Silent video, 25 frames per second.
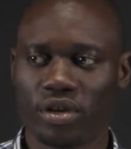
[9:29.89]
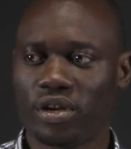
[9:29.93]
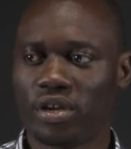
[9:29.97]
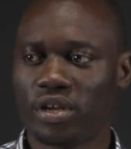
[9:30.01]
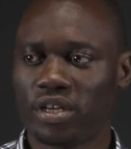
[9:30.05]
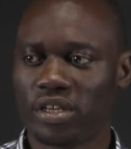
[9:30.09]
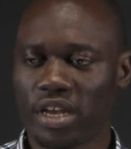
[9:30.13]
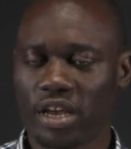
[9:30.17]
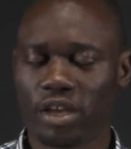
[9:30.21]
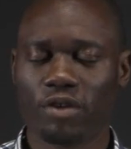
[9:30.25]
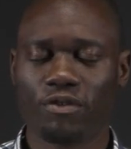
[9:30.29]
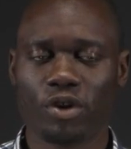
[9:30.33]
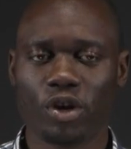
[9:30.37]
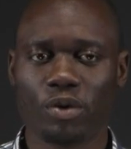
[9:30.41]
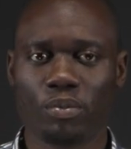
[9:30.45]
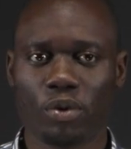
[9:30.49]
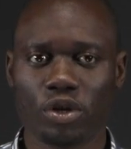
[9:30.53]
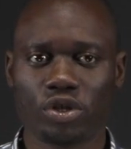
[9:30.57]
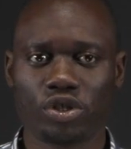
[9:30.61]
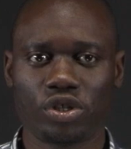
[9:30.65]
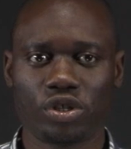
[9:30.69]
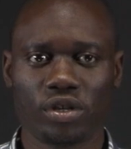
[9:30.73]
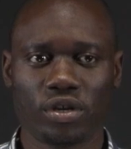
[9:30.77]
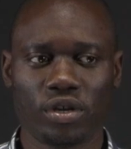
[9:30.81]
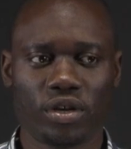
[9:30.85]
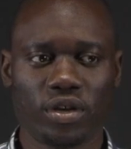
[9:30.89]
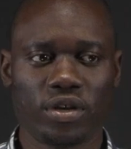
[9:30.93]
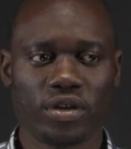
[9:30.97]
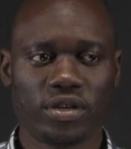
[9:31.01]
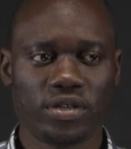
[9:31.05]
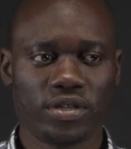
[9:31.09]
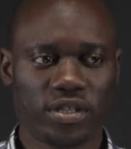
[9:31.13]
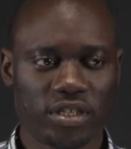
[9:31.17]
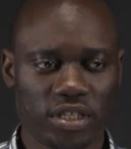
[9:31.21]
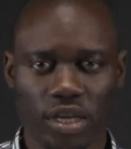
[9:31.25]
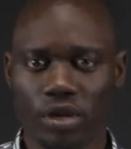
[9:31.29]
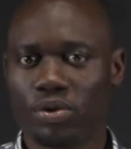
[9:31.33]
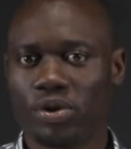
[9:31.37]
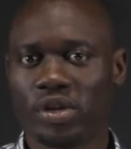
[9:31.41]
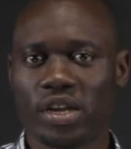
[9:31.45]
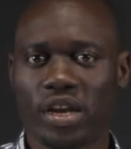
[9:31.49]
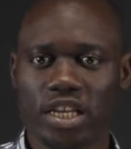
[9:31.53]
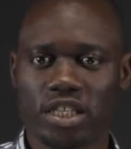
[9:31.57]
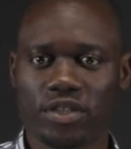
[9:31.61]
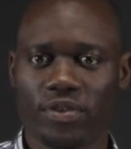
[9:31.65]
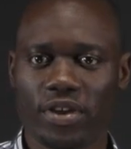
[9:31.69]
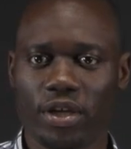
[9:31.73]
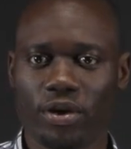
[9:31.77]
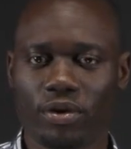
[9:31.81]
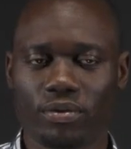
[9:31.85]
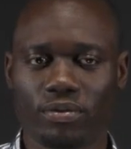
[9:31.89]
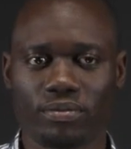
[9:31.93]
Thank you very much. See you in the next video.